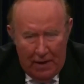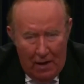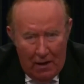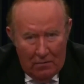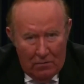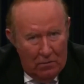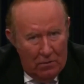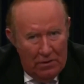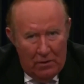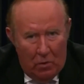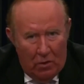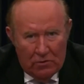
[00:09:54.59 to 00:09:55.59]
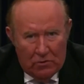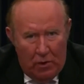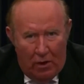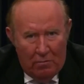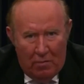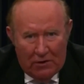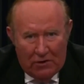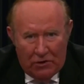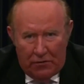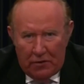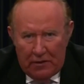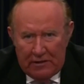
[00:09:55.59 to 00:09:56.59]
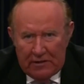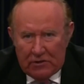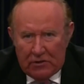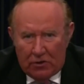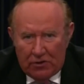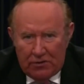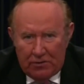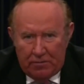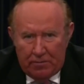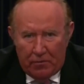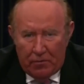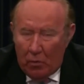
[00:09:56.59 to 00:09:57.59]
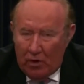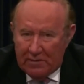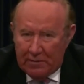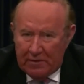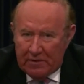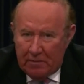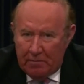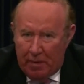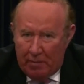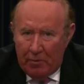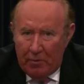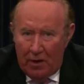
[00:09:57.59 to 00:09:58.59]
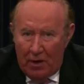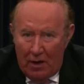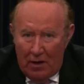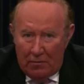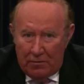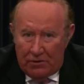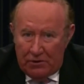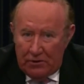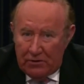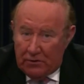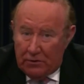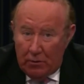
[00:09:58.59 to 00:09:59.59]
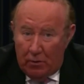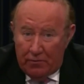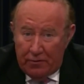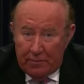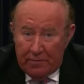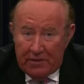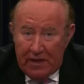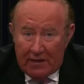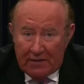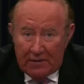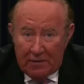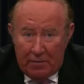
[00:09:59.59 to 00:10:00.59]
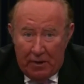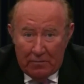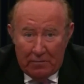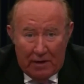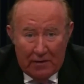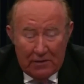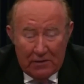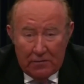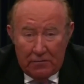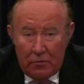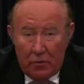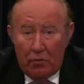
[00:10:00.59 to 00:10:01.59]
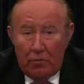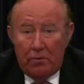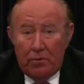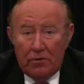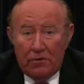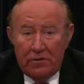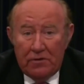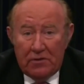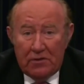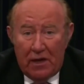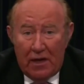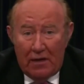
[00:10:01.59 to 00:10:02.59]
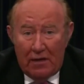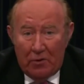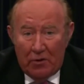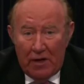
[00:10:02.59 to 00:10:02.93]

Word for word: We won't dwell much on the latest gossip of the Westminster bubble. which is too often obsessed about matters of no importance to anybody